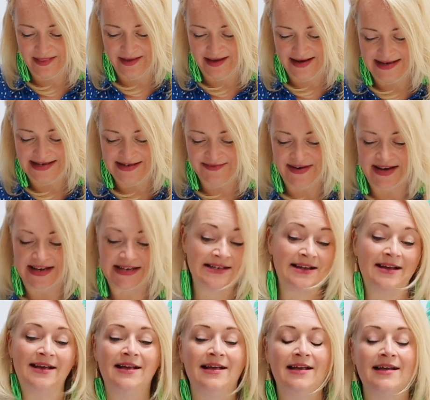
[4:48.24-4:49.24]
that is
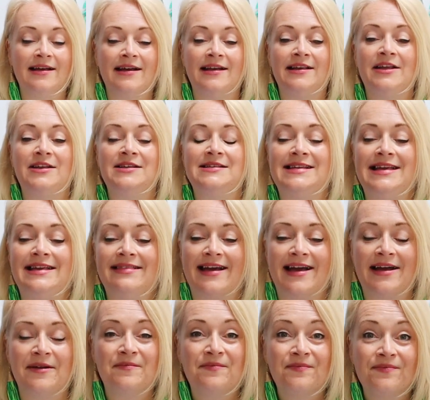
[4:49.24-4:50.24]
finished, and you can see
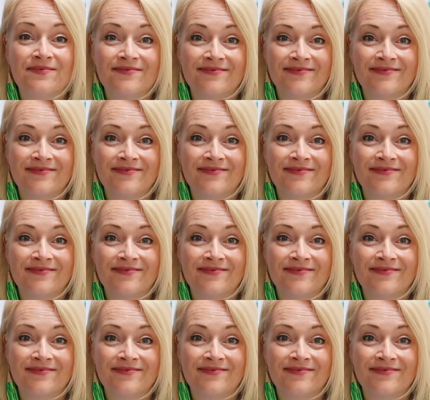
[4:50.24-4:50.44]
there